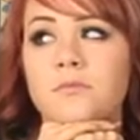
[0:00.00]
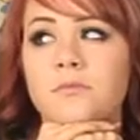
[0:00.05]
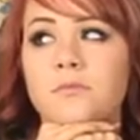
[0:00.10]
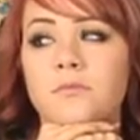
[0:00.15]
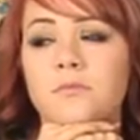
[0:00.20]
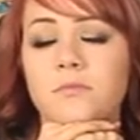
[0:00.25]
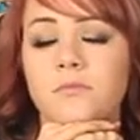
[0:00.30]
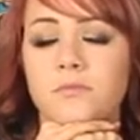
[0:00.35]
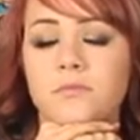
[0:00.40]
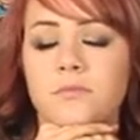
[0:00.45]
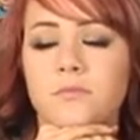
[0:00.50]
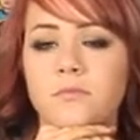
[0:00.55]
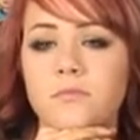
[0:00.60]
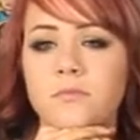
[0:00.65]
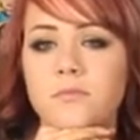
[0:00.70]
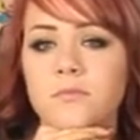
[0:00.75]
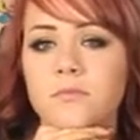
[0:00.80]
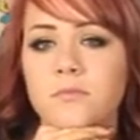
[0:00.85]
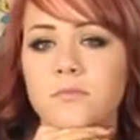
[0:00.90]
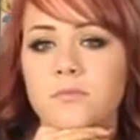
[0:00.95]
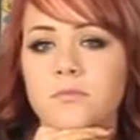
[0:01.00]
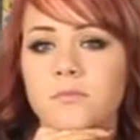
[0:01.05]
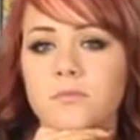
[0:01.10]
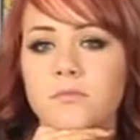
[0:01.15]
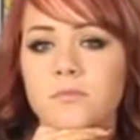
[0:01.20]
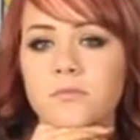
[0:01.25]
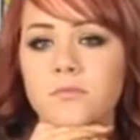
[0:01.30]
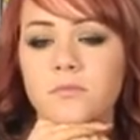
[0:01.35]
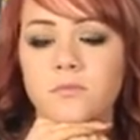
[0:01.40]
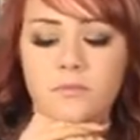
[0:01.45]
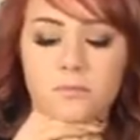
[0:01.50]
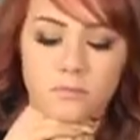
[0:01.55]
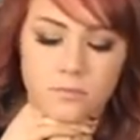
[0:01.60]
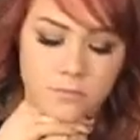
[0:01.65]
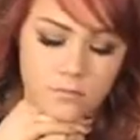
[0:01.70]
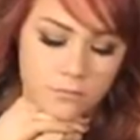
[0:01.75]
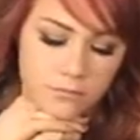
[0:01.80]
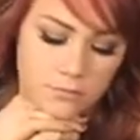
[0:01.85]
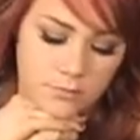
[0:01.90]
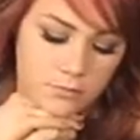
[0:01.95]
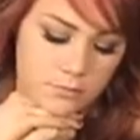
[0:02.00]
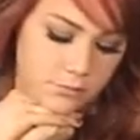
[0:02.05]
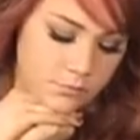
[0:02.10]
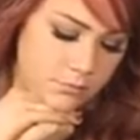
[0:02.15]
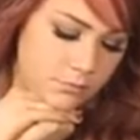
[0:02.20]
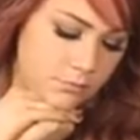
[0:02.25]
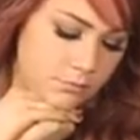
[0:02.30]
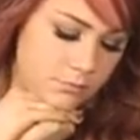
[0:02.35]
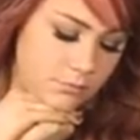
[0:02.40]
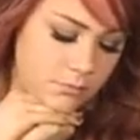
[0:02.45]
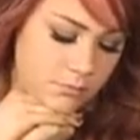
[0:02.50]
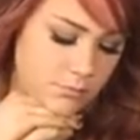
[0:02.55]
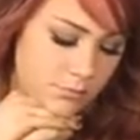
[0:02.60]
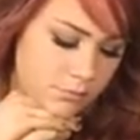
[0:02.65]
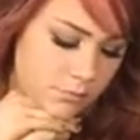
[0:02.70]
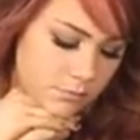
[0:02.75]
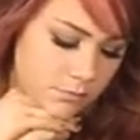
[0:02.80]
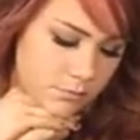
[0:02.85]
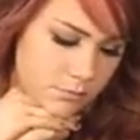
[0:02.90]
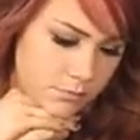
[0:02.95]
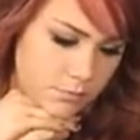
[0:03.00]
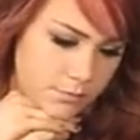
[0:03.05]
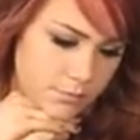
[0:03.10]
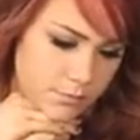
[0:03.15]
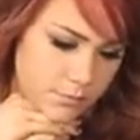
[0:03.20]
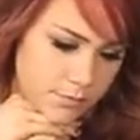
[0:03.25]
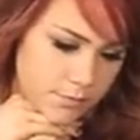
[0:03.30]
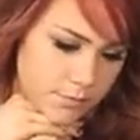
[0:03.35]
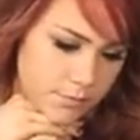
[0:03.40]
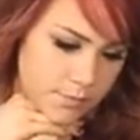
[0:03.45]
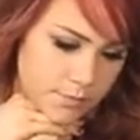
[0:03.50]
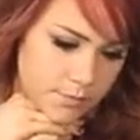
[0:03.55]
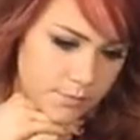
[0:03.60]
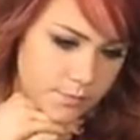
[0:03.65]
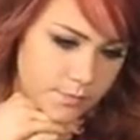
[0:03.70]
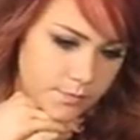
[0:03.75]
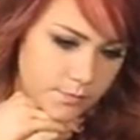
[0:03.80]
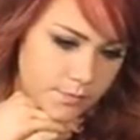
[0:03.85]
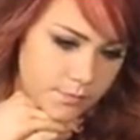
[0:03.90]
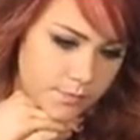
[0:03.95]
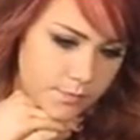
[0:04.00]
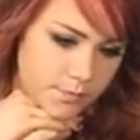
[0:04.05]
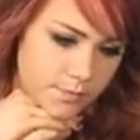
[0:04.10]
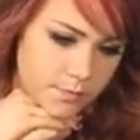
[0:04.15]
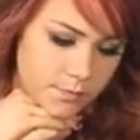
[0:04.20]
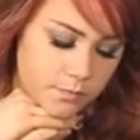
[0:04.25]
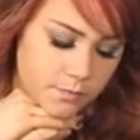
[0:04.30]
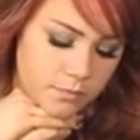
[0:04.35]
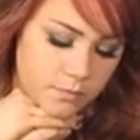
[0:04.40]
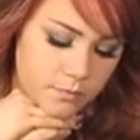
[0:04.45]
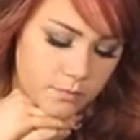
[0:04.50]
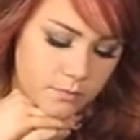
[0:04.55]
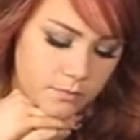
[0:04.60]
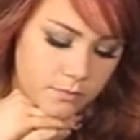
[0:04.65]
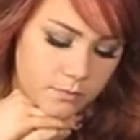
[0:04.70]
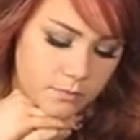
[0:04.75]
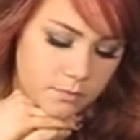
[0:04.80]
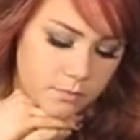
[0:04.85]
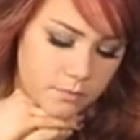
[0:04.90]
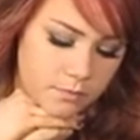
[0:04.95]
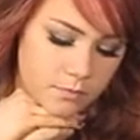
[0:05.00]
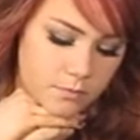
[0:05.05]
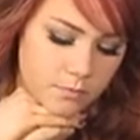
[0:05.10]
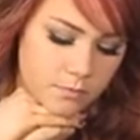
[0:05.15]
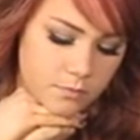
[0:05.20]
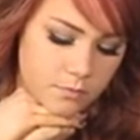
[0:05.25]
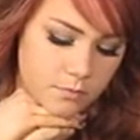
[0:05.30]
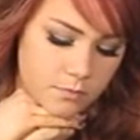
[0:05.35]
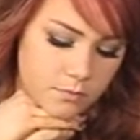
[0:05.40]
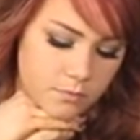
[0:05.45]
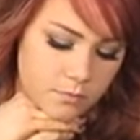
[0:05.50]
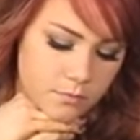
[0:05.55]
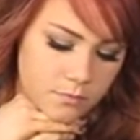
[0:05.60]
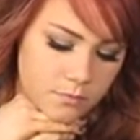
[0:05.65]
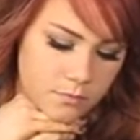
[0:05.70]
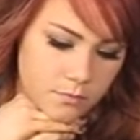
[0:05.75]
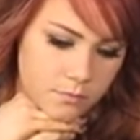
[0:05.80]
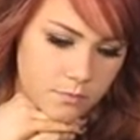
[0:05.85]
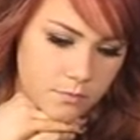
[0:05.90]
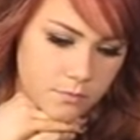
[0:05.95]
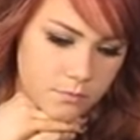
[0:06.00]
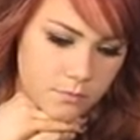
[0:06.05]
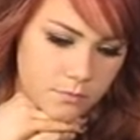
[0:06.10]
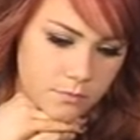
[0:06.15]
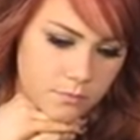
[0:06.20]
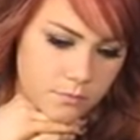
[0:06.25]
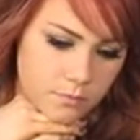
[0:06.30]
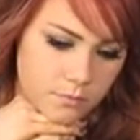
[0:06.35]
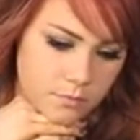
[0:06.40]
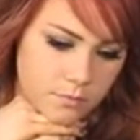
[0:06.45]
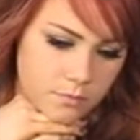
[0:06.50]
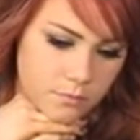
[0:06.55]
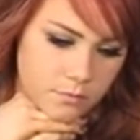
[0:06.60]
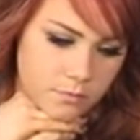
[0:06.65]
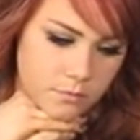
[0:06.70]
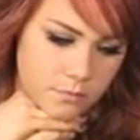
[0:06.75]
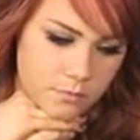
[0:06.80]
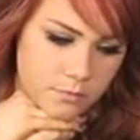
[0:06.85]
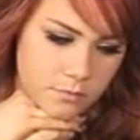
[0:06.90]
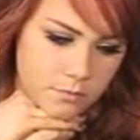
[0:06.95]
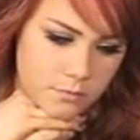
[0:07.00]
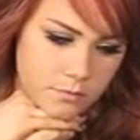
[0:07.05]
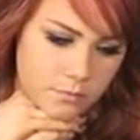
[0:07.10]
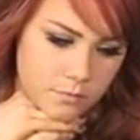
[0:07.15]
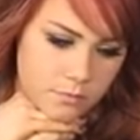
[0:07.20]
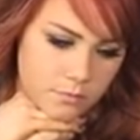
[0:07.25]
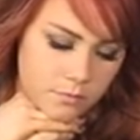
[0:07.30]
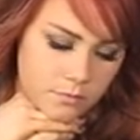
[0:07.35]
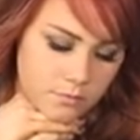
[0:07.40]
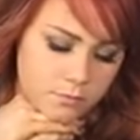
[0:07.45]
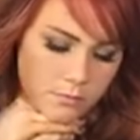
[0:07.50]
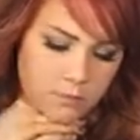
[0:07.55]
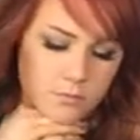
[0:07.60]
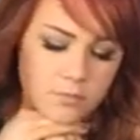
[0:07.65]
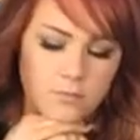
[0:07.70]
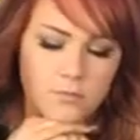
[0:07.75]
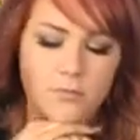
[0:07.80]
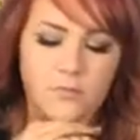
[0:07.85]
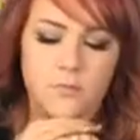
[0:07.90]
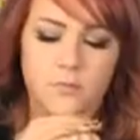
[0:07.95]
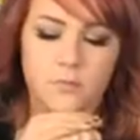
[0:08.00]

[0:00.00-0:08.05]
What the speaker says: (not speaking)